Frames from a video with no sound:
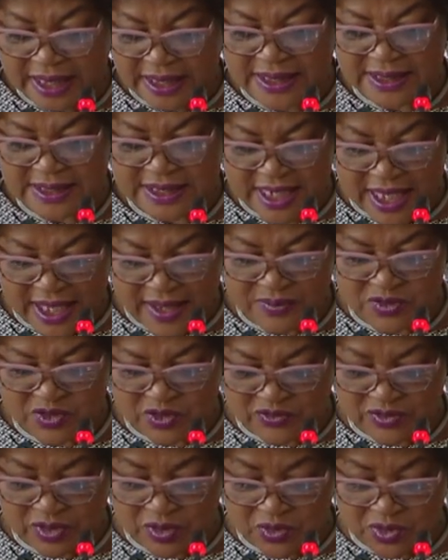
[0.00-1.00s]
In terms
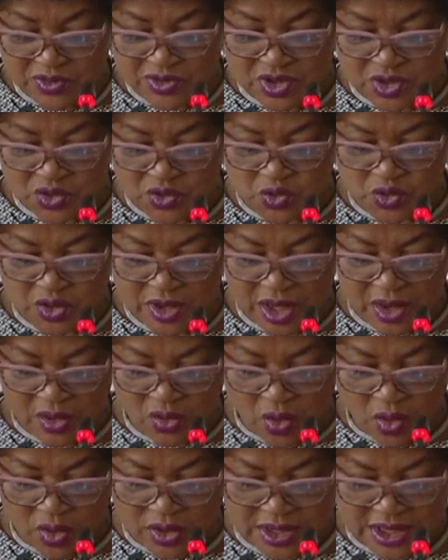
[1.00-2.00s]
of the Constitutional
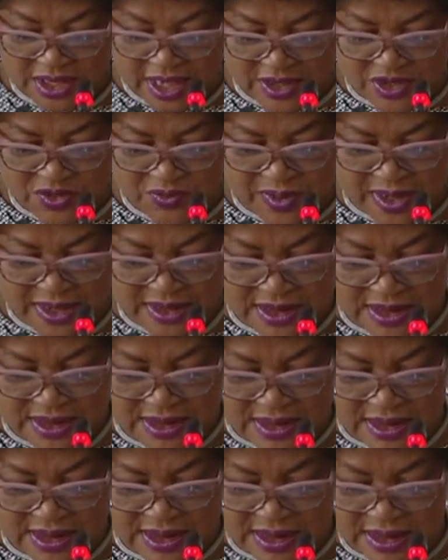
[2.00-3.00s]
Court judgment,
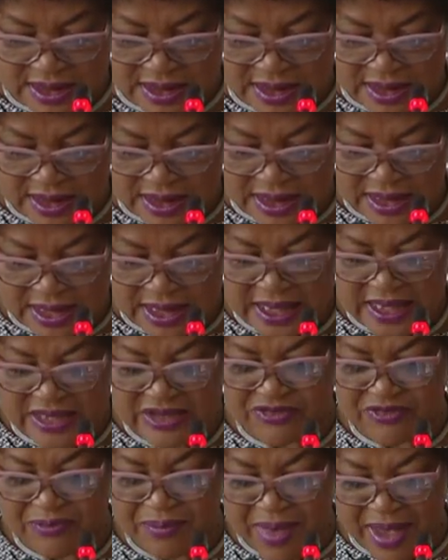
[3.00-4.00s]

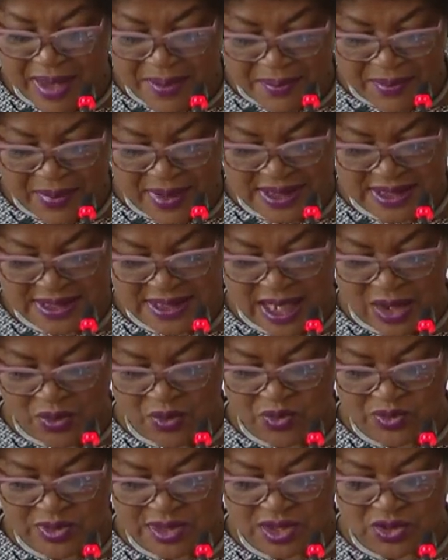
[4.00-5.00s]
if members are
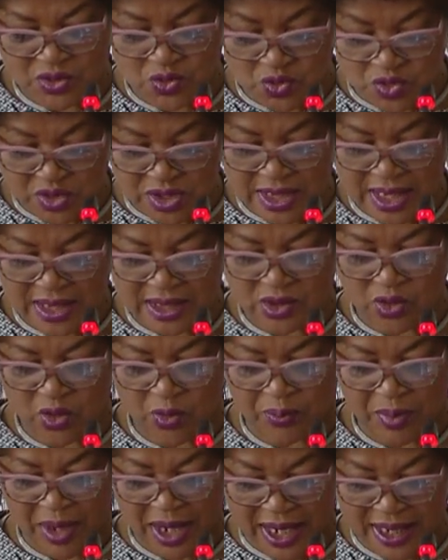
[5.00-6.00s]
constitutionally
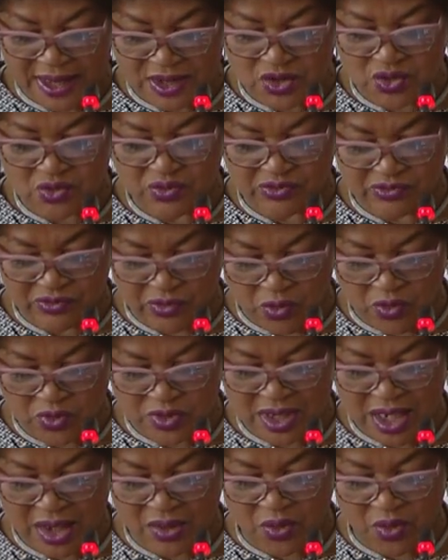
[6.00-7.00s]
obliged to
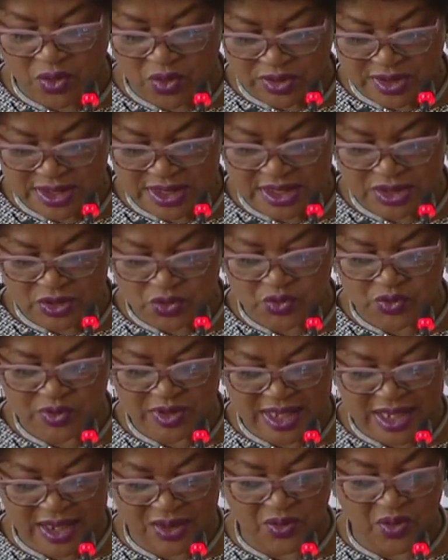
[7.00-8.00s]
vote according to
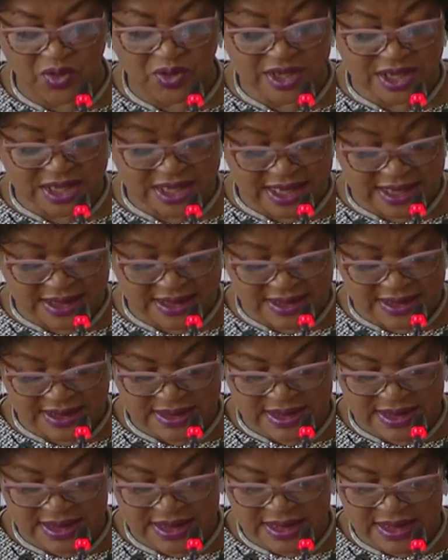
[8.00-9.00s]
their
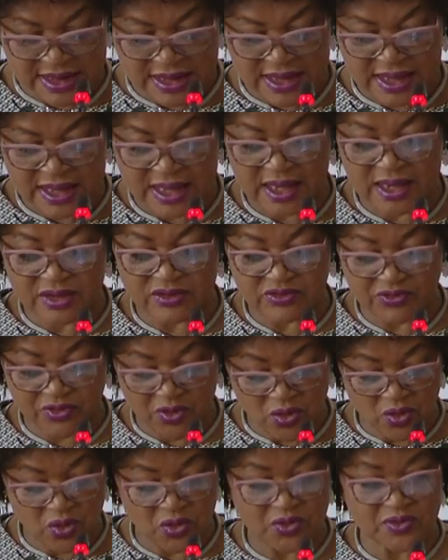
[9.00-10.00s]
conscience, it
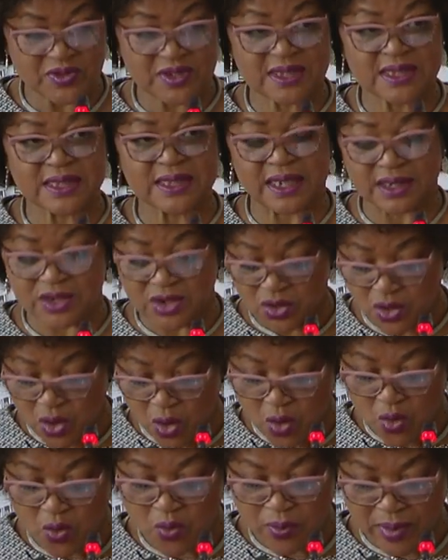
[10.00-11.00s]
follows that
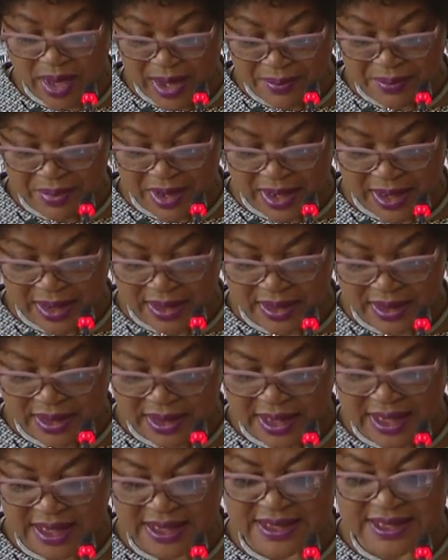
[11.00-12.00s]
no member
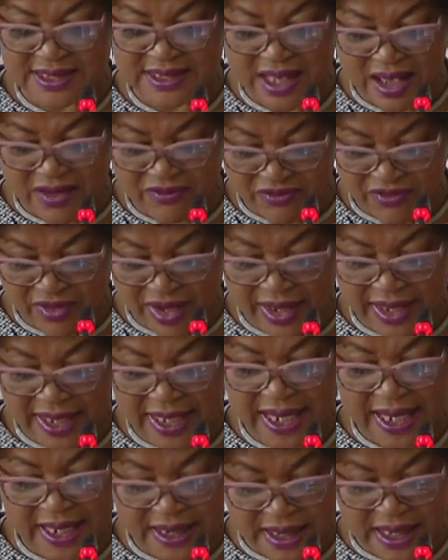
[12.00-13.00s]
can suffer
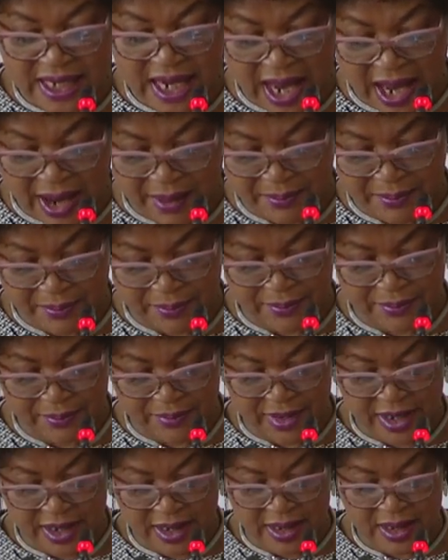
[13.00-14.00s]
any harm,
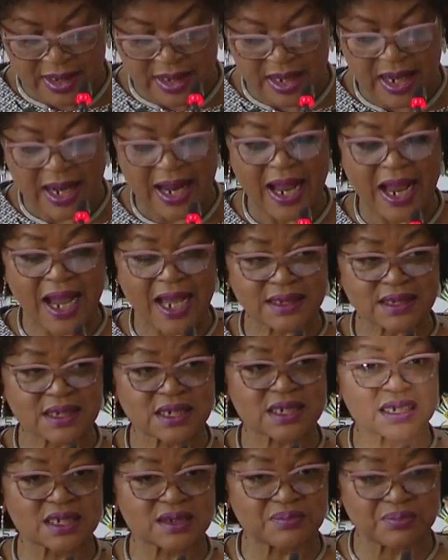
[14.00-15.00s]

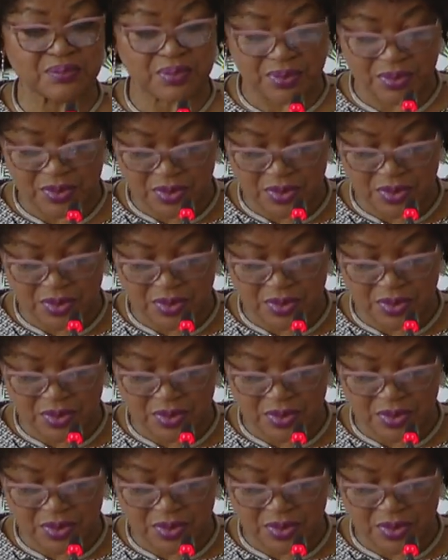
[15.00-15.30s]
hardship,